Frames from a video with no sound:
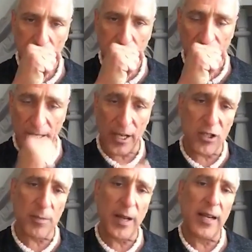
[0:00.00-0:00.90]

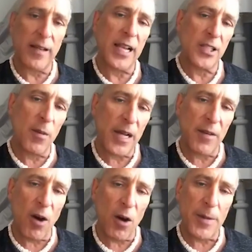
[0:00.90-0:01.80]
excuse me, like so many
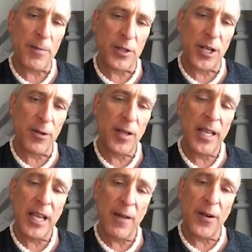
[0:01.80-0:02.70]
of our people do,
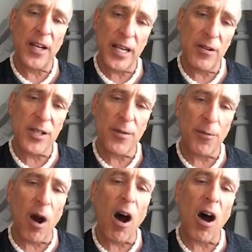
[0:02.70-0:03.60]
if you're going to use it
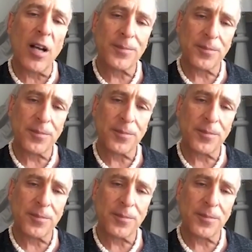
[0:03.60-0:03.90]
raw,